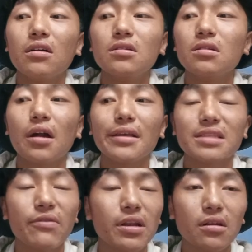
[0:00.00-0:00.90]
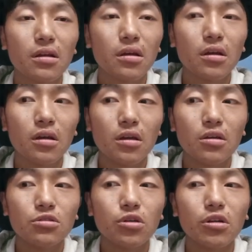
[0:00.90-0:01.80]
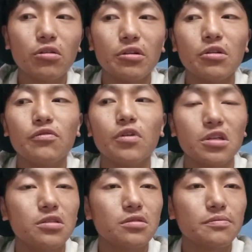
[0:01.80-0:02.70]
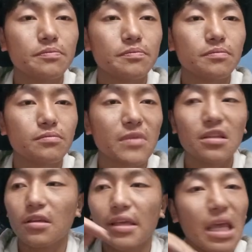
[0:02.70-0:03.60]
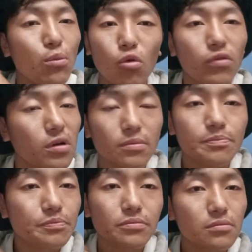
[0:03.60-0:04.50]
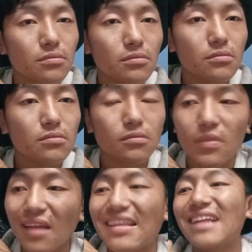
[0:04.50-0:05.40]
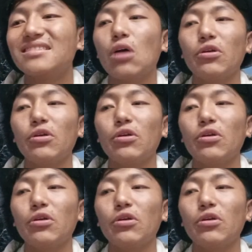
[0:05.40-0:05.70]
another 37. So it will return false, and the game over. That's